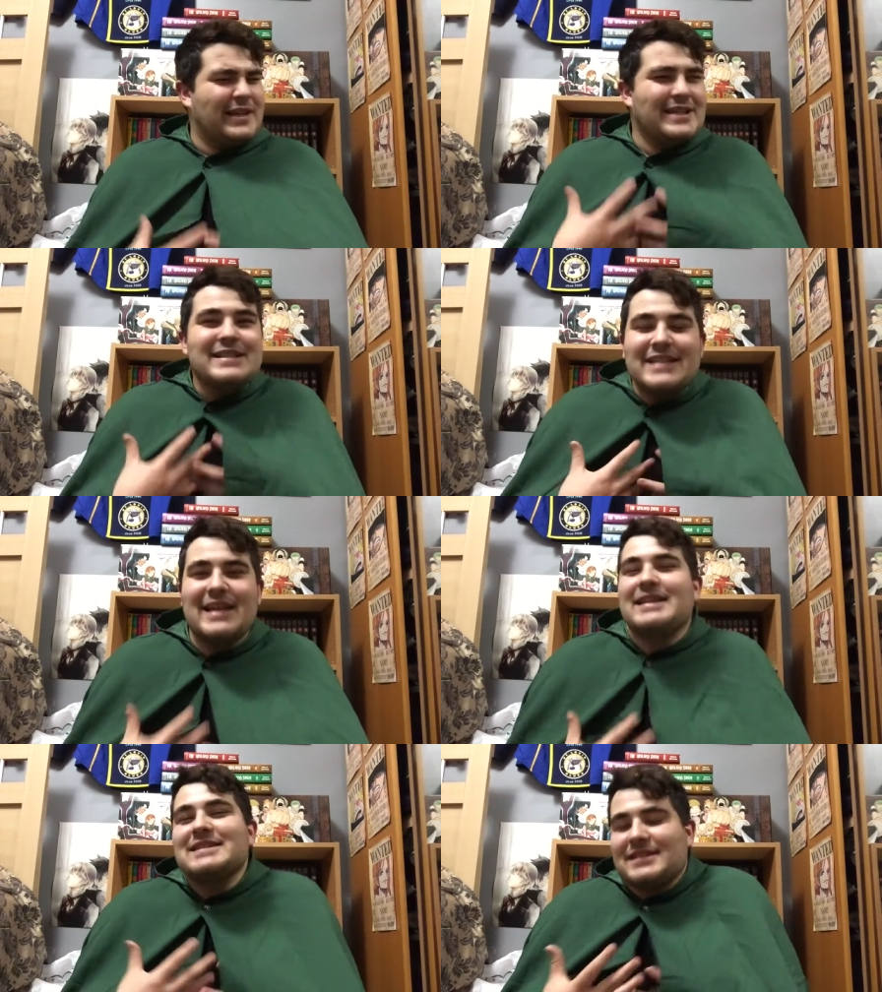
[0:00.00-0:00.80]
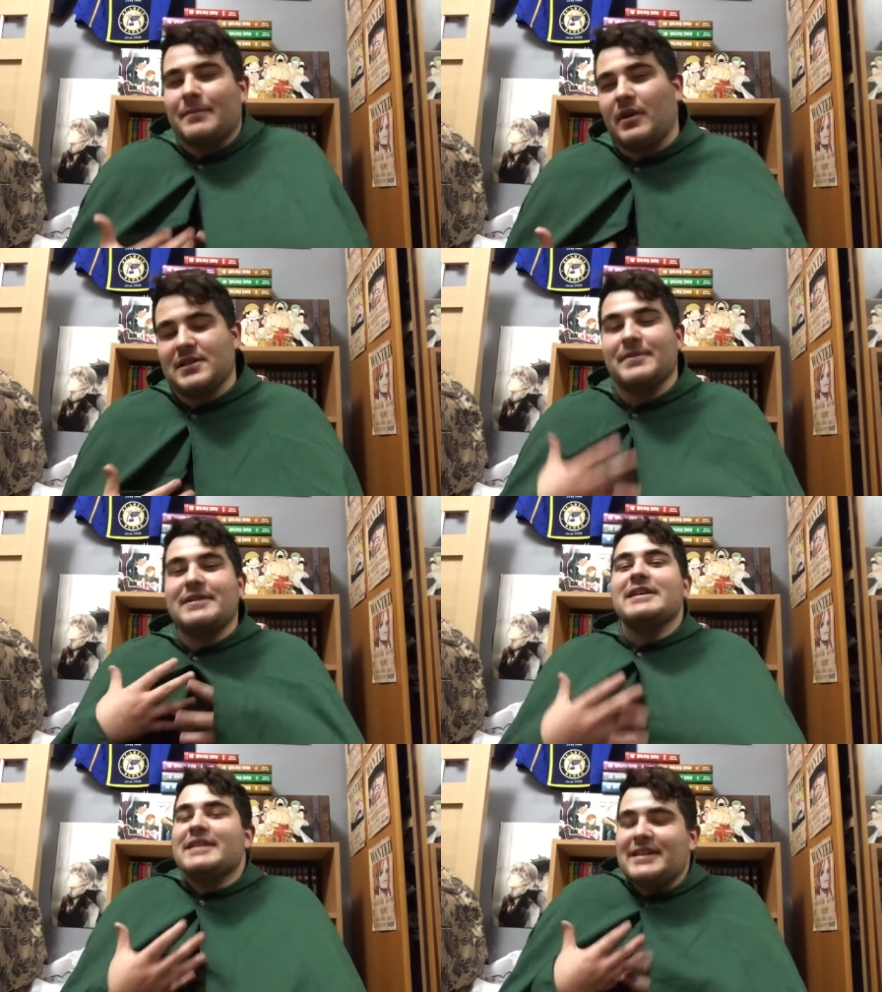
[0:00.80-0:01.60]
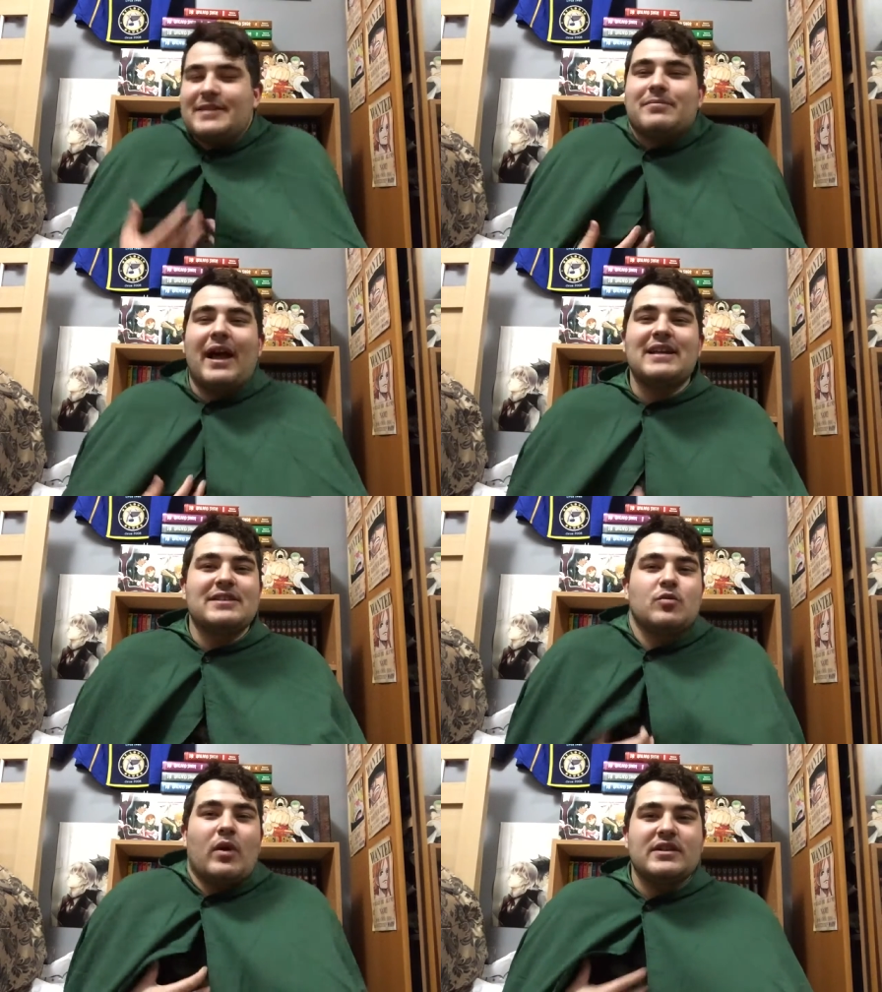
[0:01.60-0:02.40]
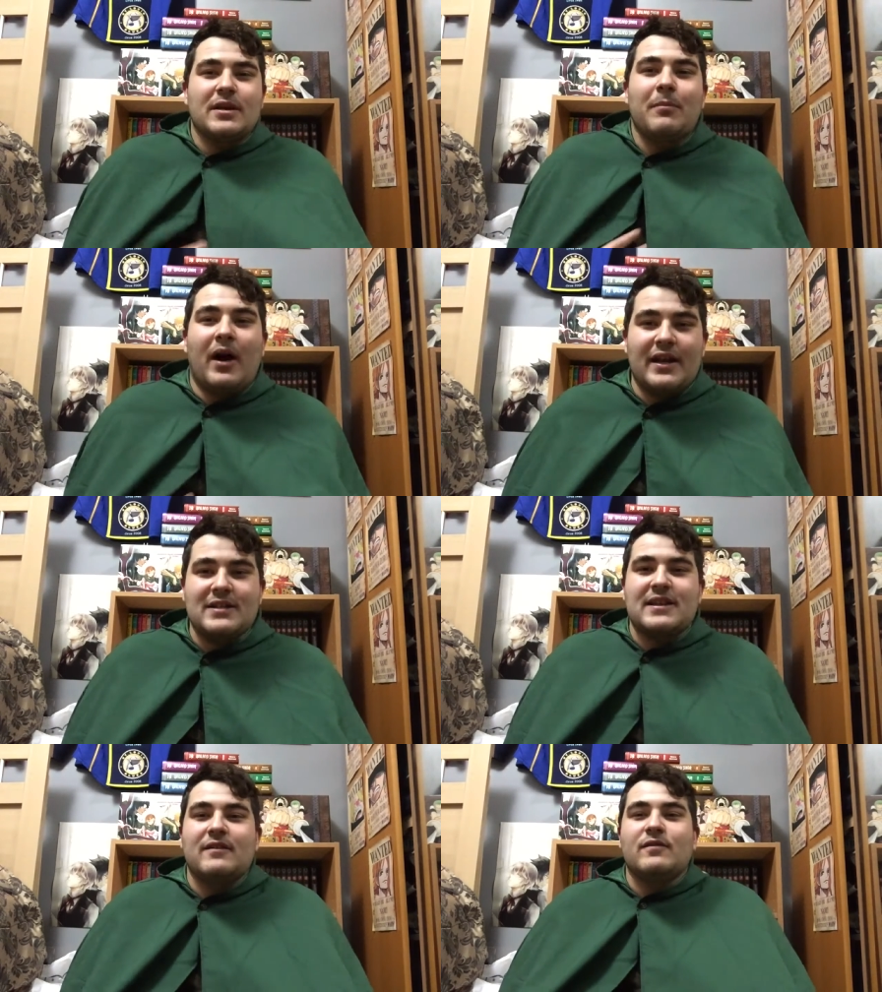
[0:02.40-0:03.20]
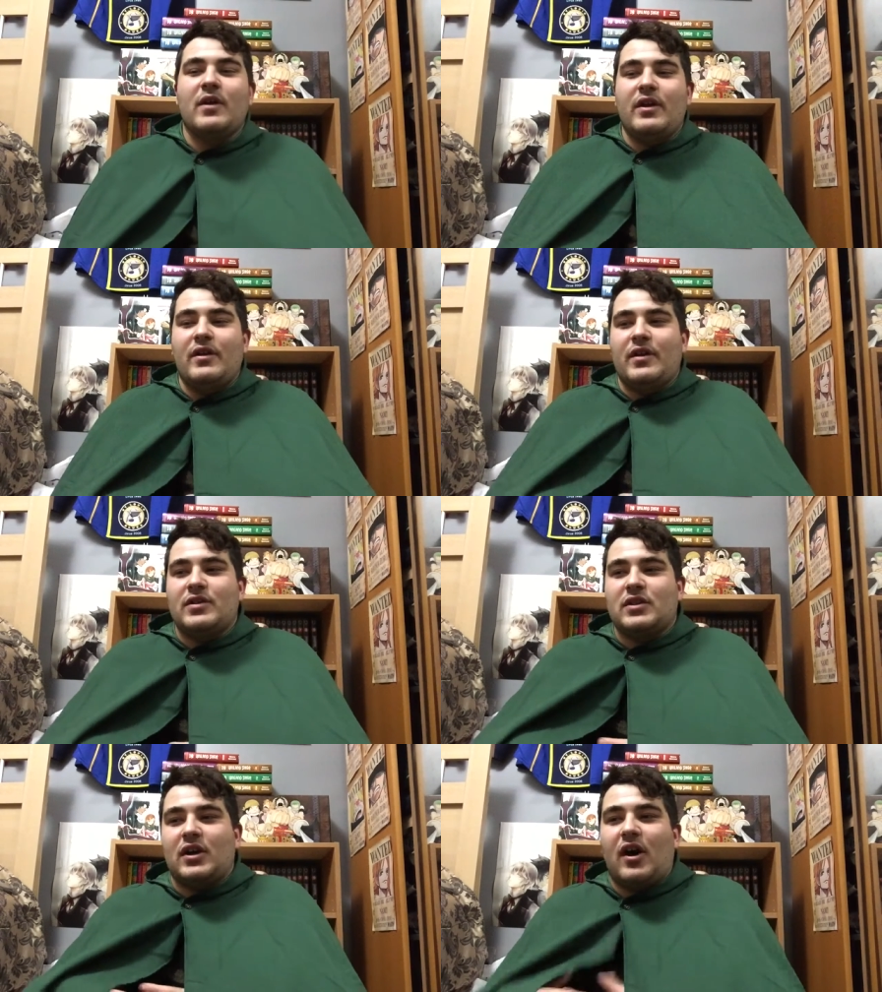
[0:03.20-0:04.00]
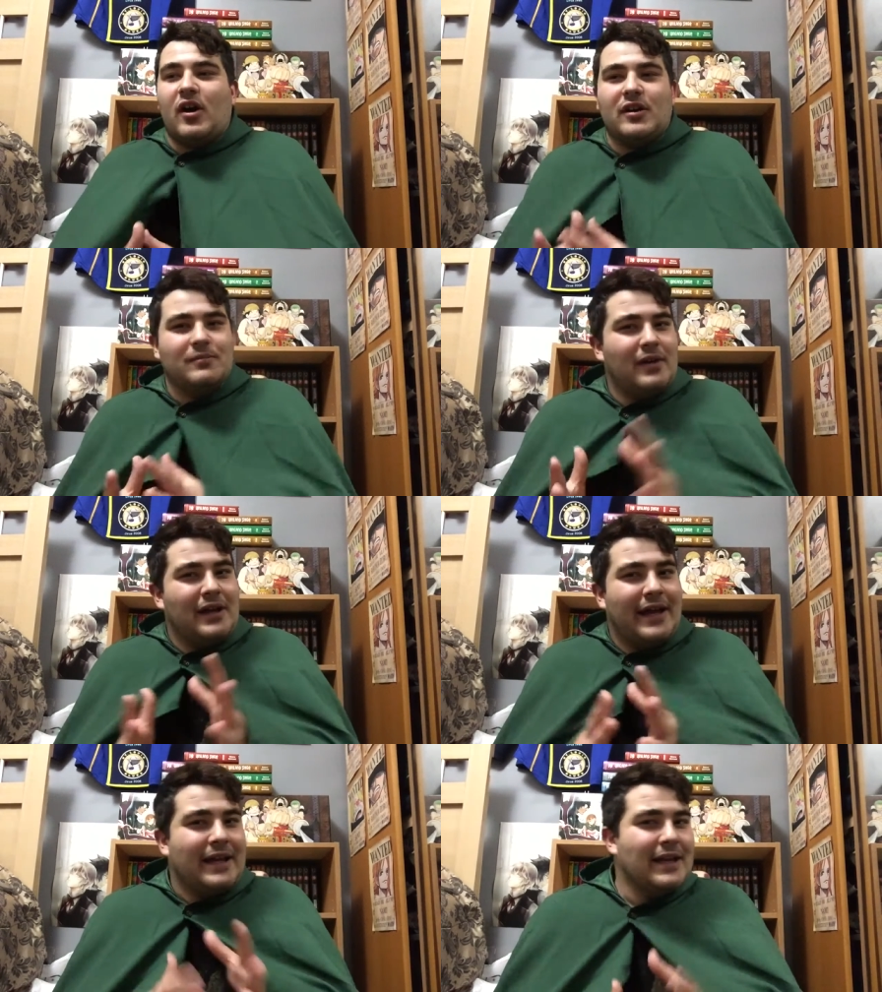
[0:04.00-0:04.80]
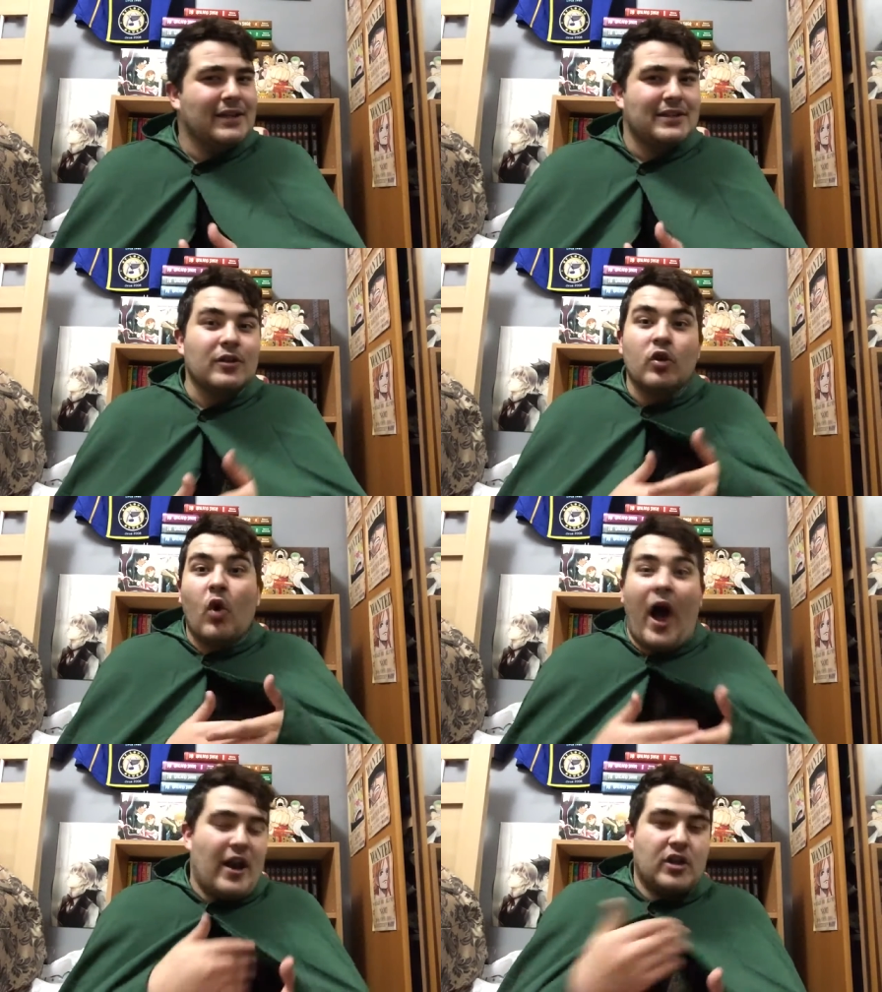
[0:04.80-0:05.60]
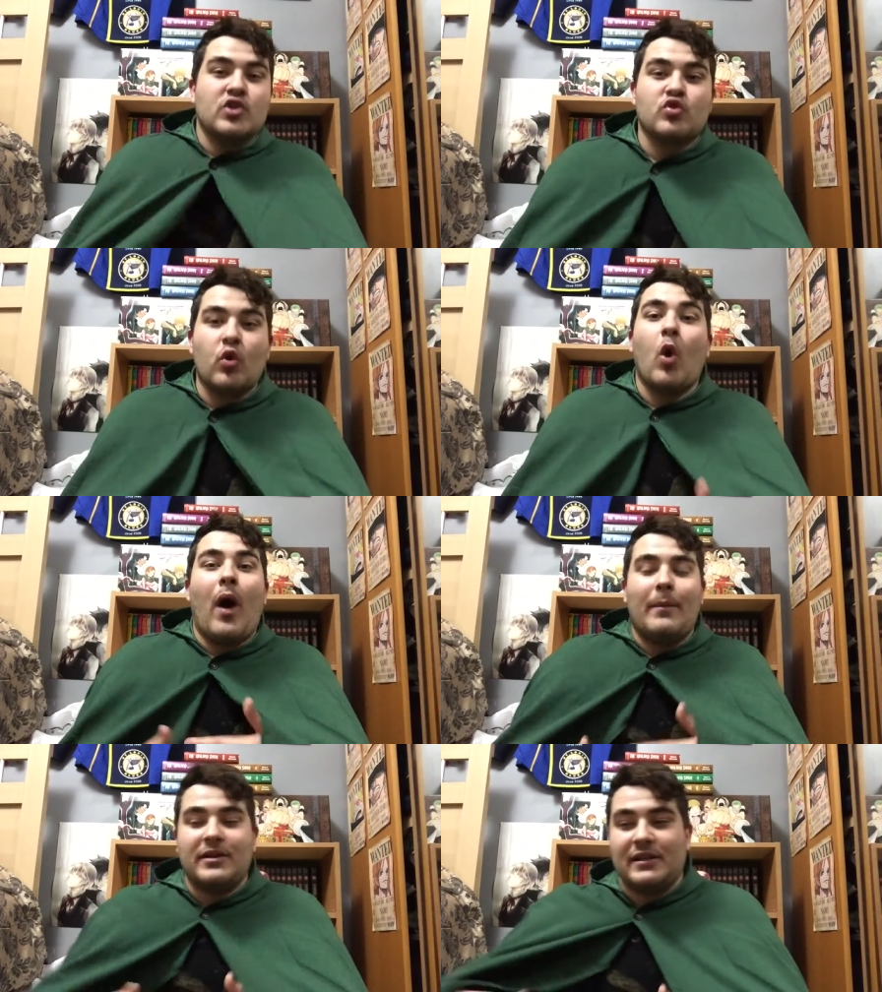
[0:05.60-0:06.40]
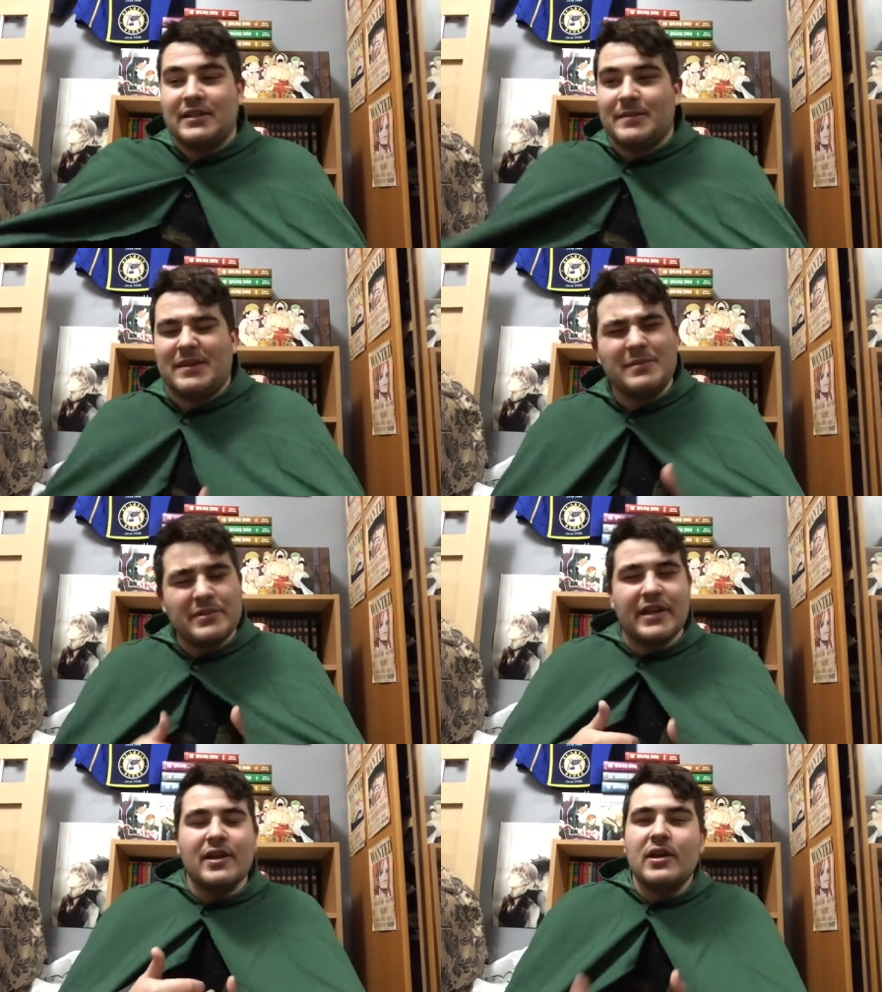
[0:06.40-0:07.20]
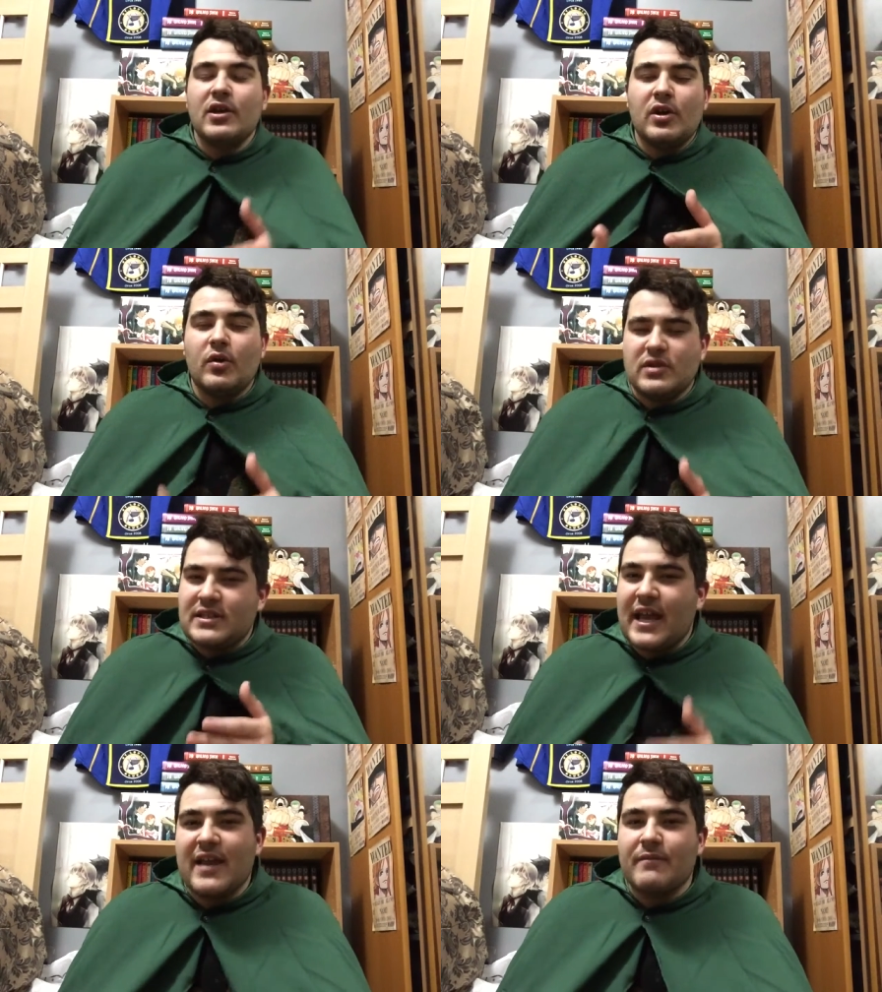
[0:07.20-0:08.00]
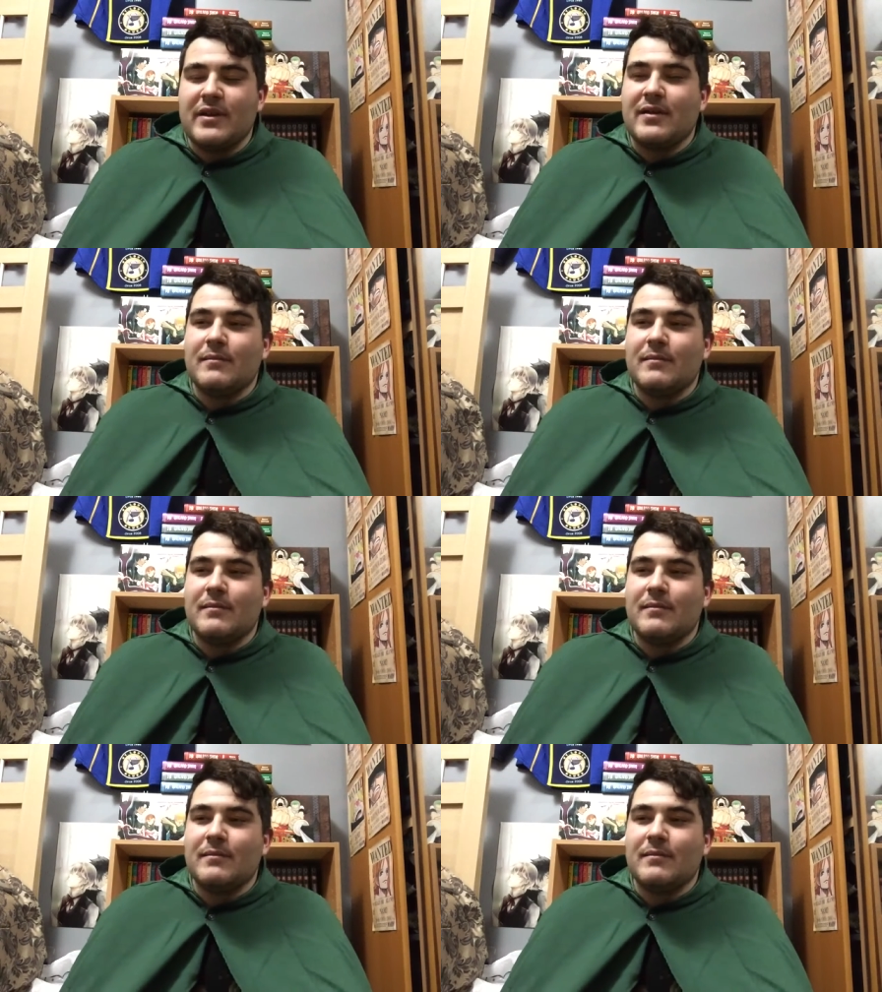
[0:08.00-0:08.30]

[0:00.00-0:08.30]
He said he's a demonic self, but he, he implies he doesn't want his demonic self to harm like to go out of control Opposite Elizabeth. And it was like, save me.